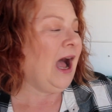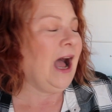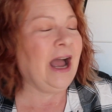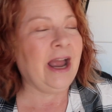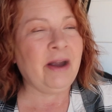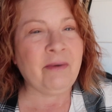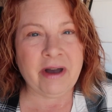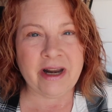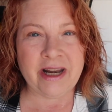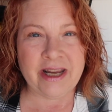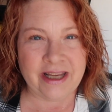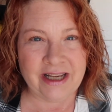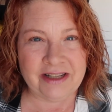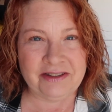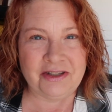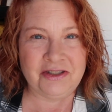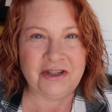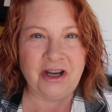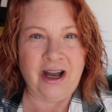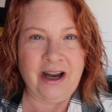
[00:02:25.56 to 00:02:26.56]
I want to get
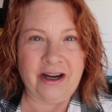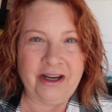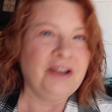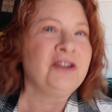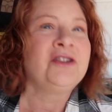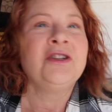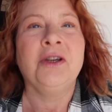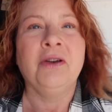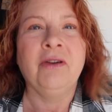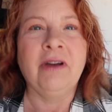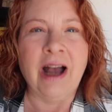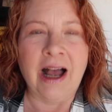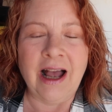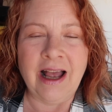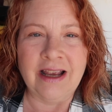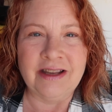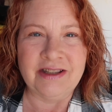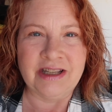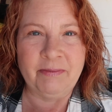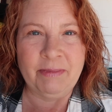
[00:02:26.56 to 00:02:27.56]
to talking to you
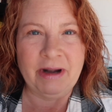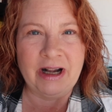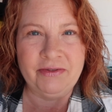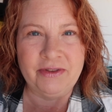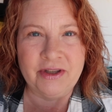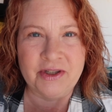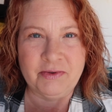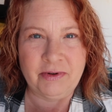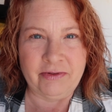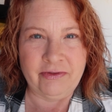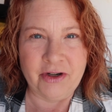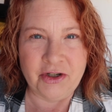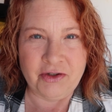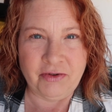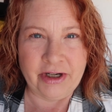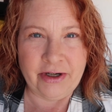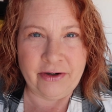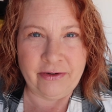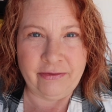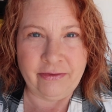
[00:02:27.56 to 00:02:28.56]
guys about this
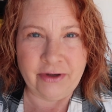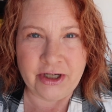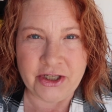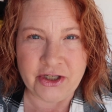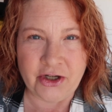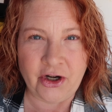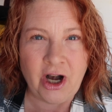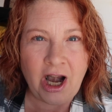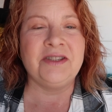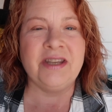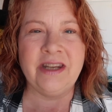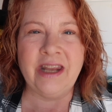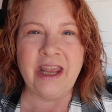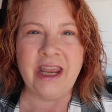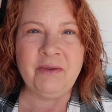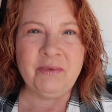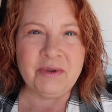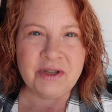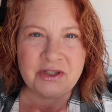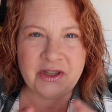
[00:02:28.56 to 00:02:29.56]
refrigerator freezer.
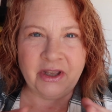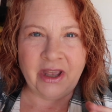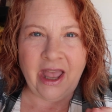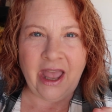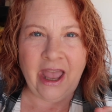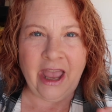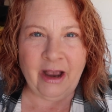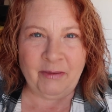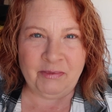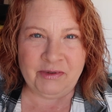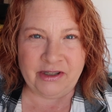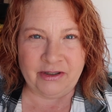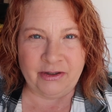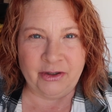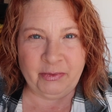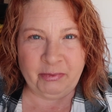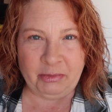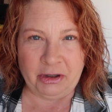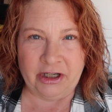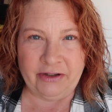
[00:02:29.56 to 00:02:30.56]
Today was the
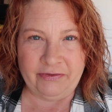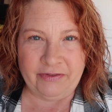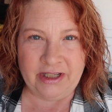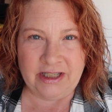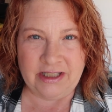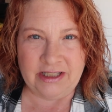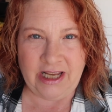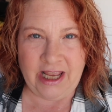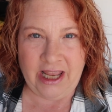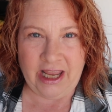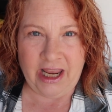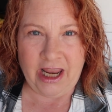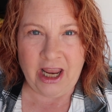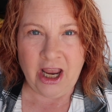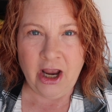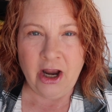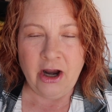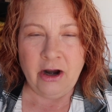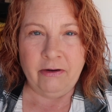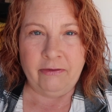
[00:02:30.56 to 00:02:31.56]
absolute perfect day
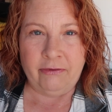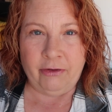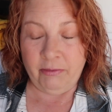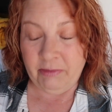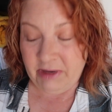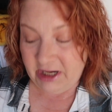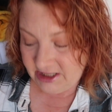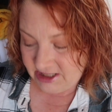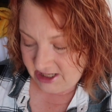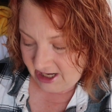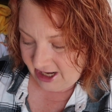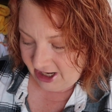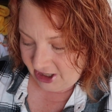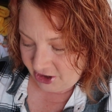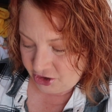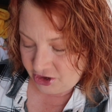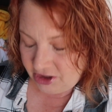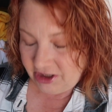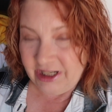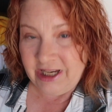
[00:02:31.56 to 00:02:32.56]
for me to
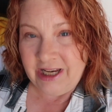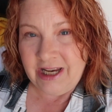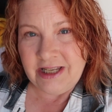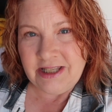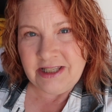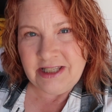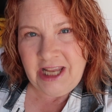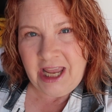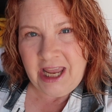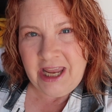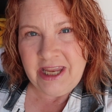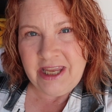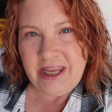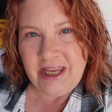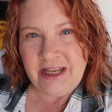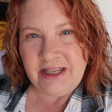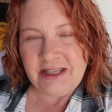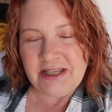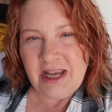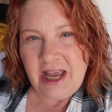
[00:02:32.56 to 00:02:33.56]
actually take
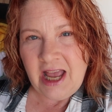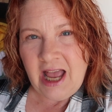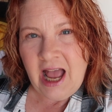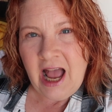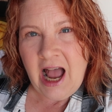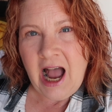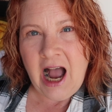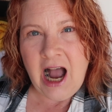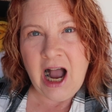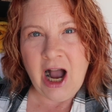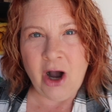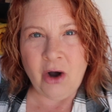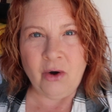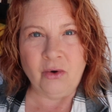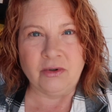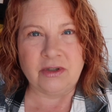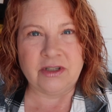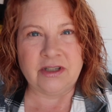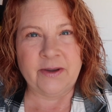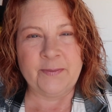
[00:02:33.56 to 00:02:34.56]
it
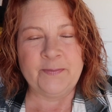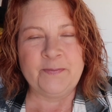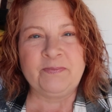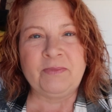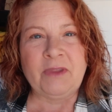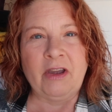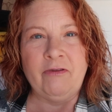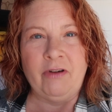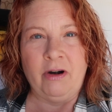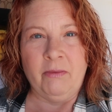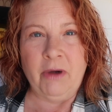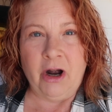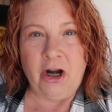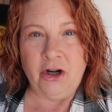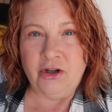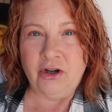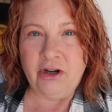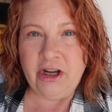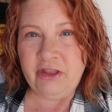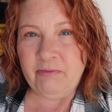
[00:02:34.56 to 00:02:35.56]
out from
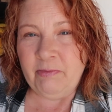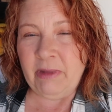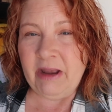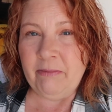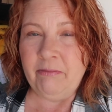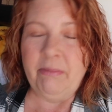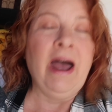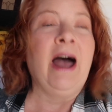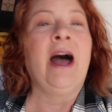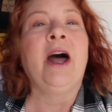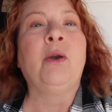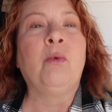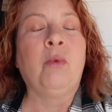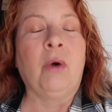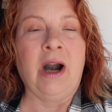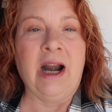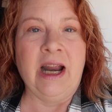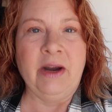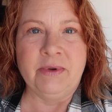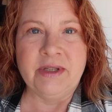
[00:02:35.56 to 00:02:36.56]
underneath my bed
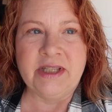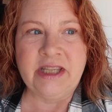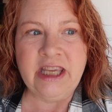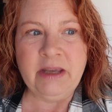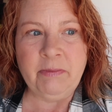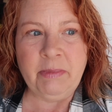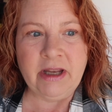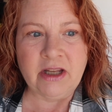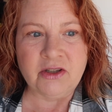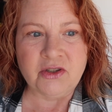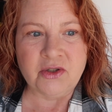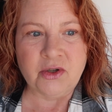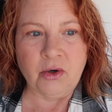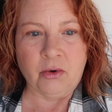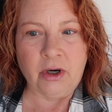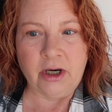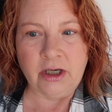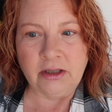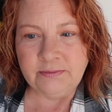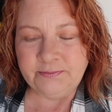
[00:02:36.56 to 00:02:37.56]
where I was keeping it
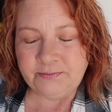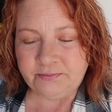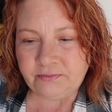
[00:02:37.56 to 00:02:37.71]
stored,